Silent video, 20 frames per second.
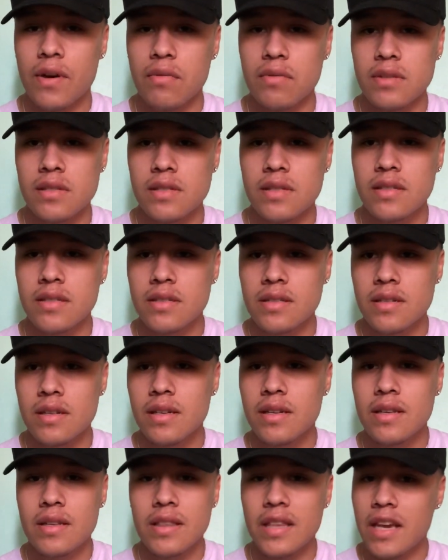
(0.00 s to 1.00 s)
I was
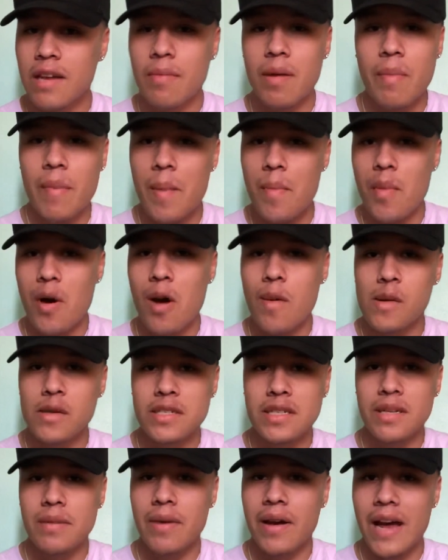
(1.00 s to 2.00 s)
thinking about my mom. I
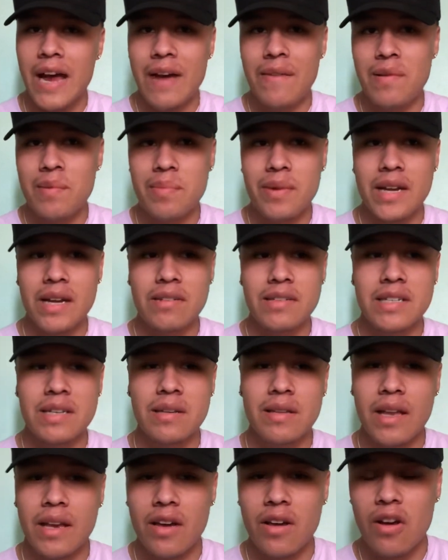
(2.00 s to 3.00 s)
was thinking about everybody. I was
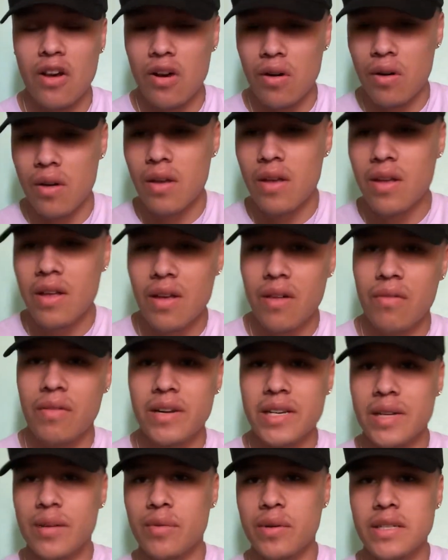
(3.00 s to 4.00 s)
thinking like, oh,
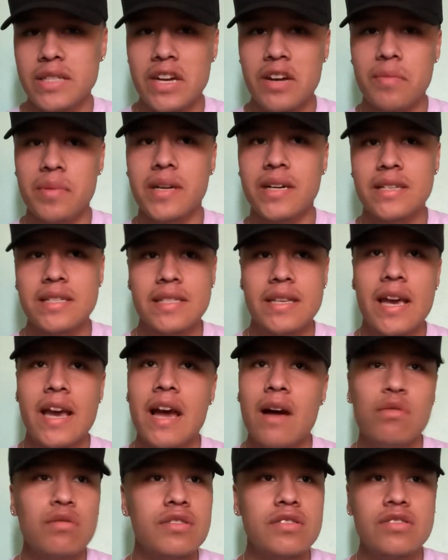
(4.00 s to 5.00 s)
what is everybody gonna
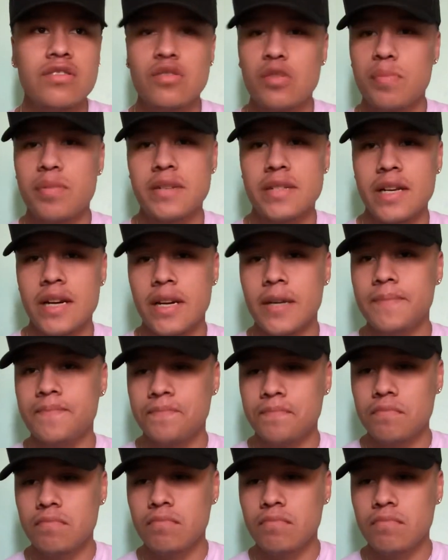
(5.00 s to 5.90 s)
say? I was super scared.